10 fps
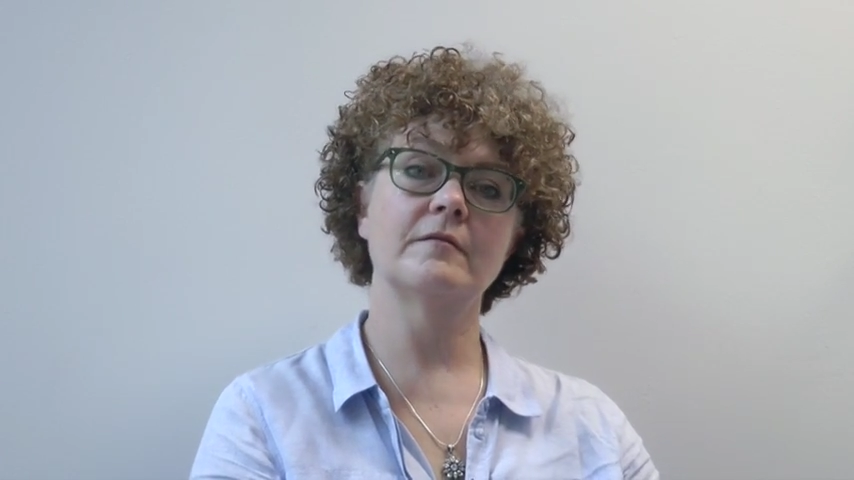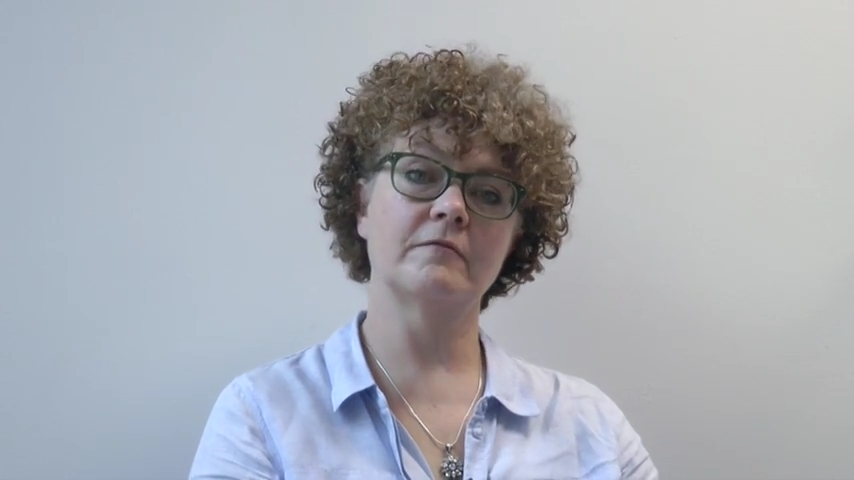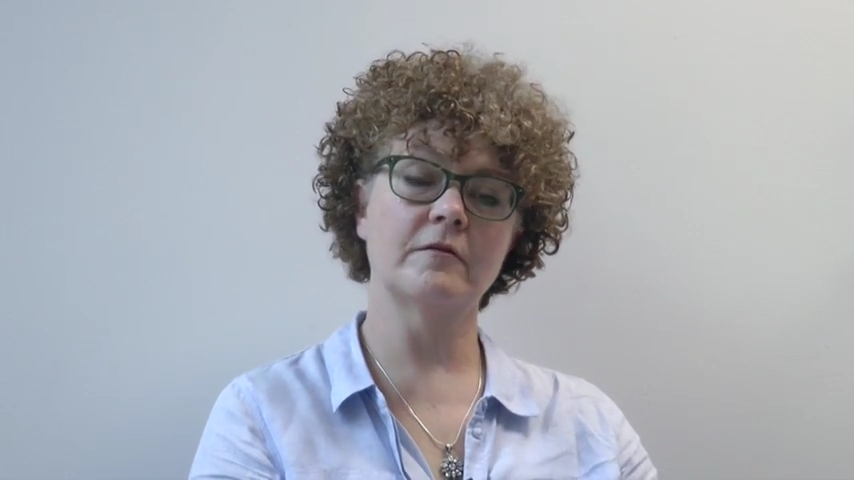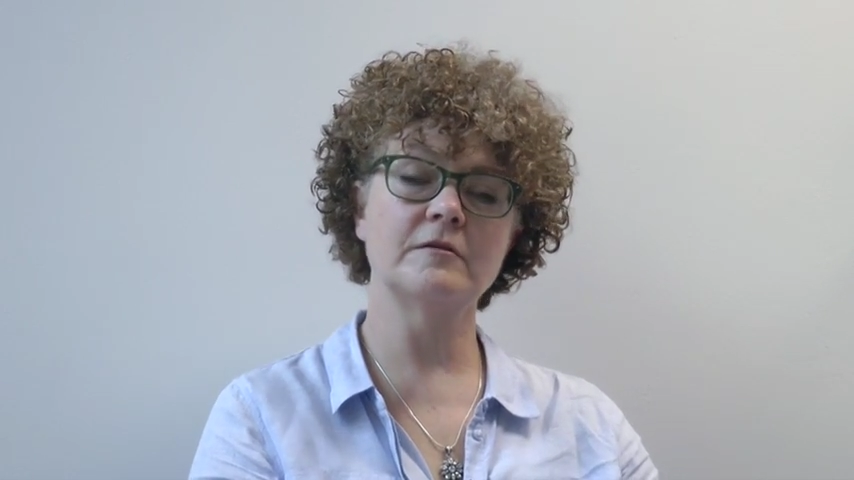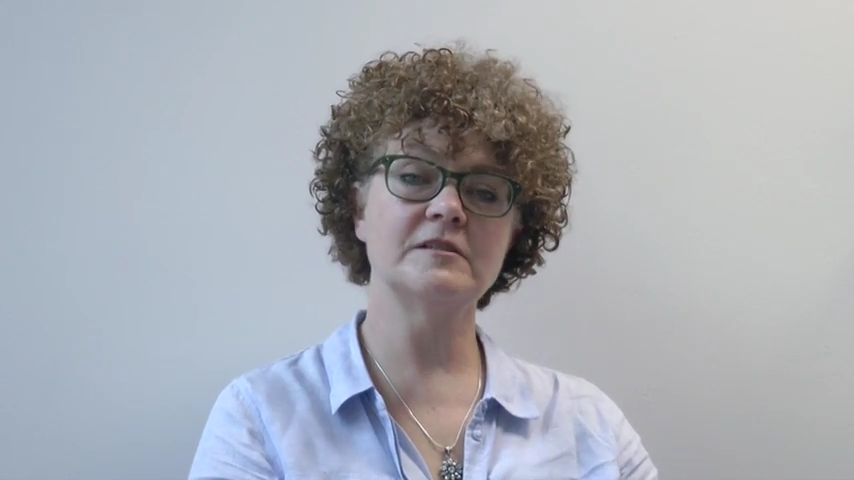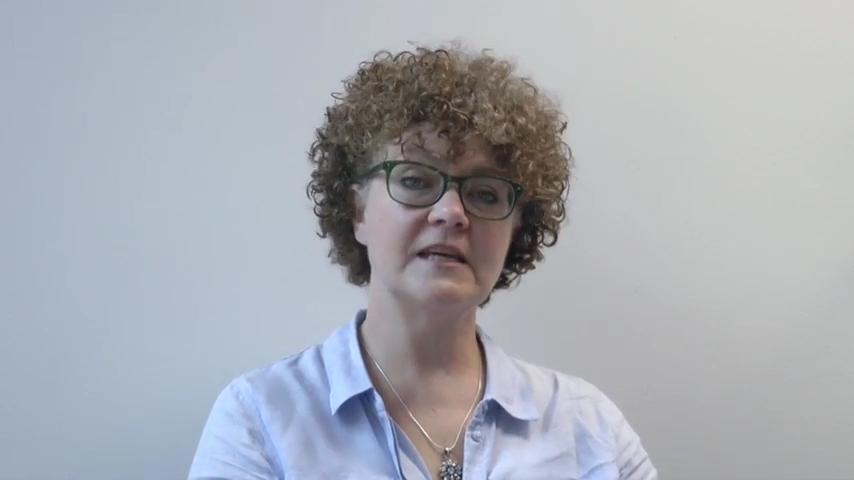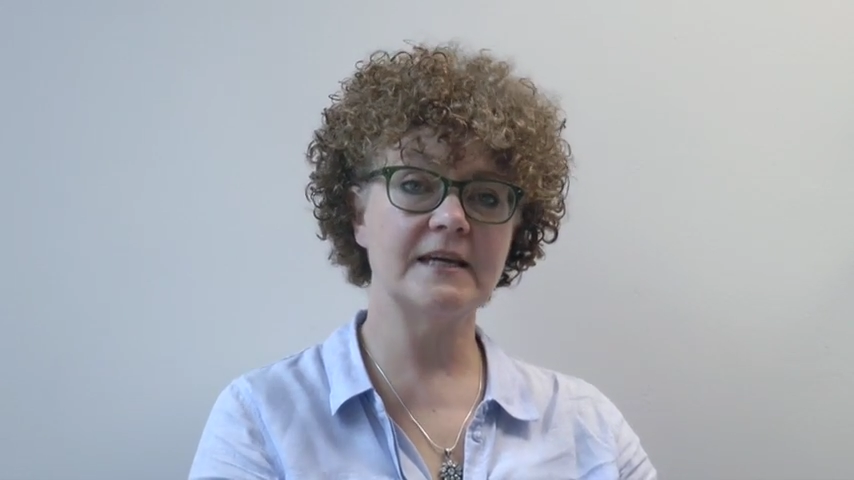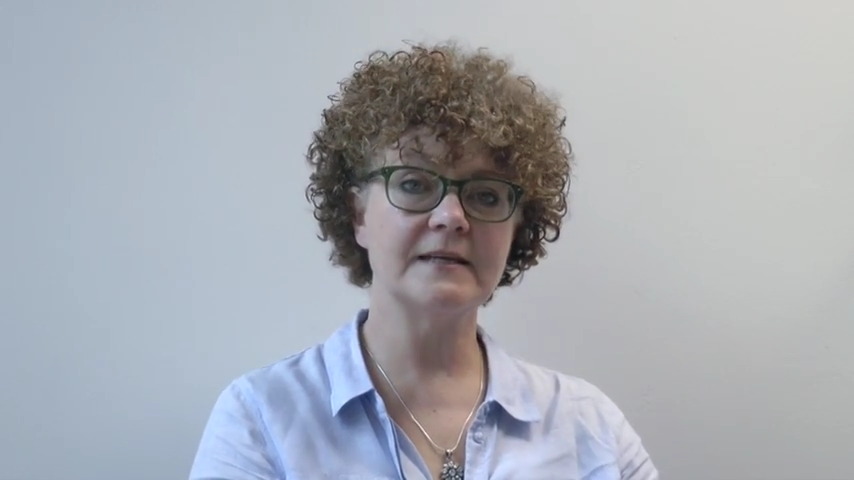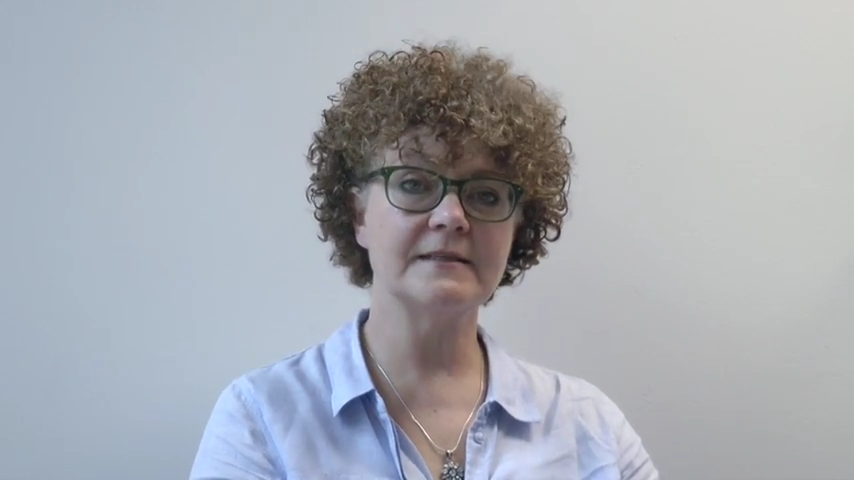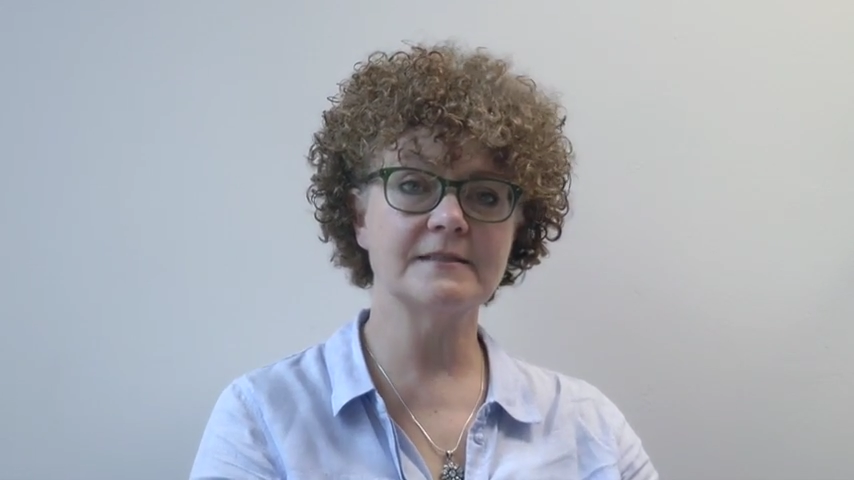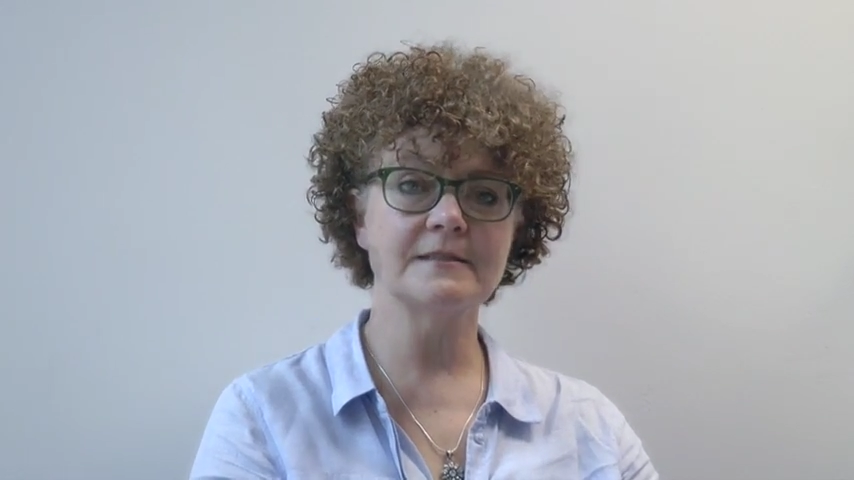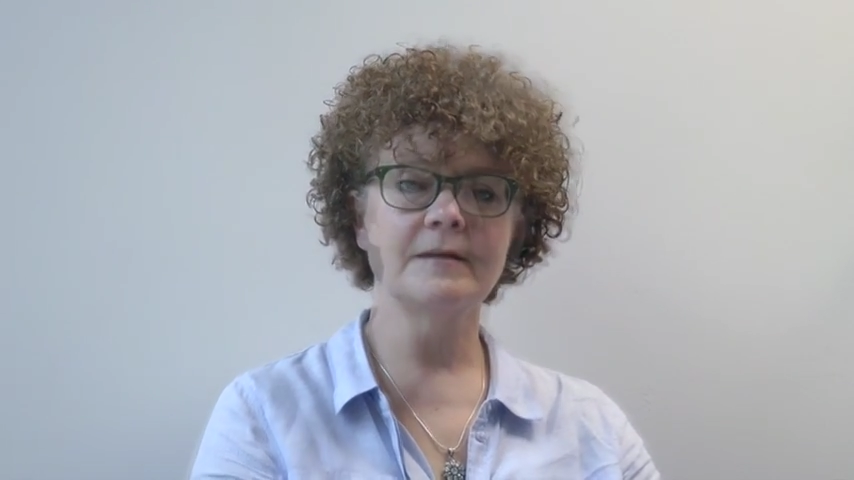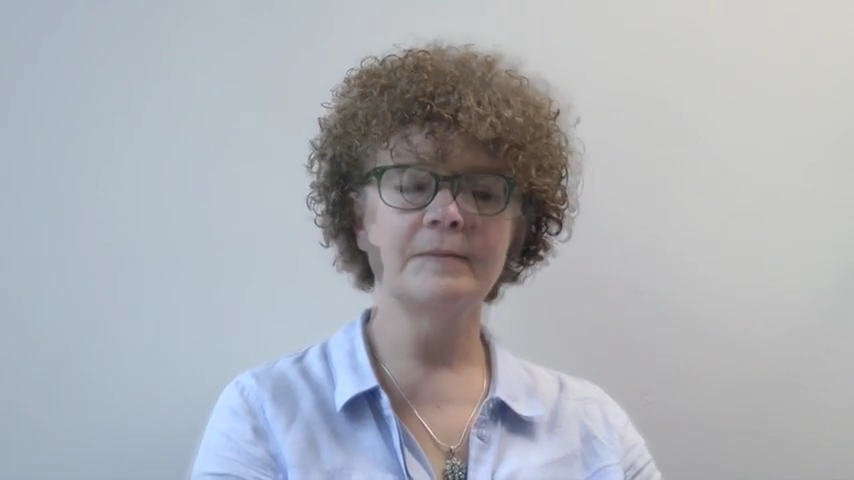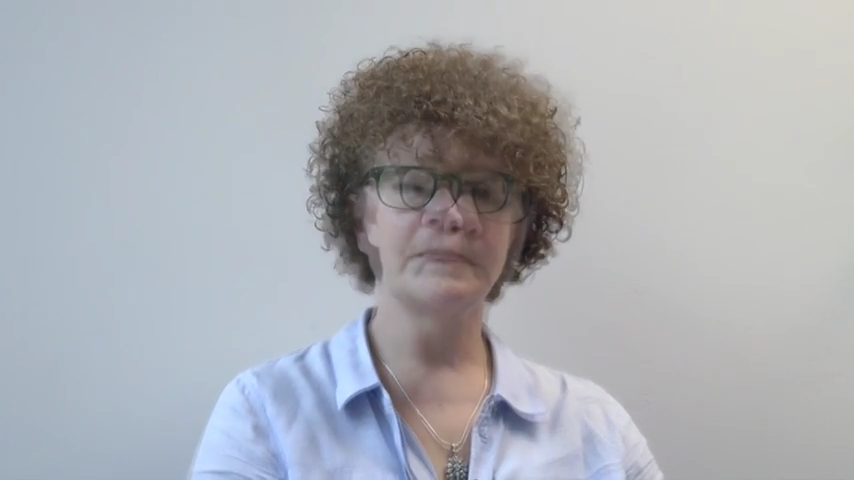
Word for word: the volunteers.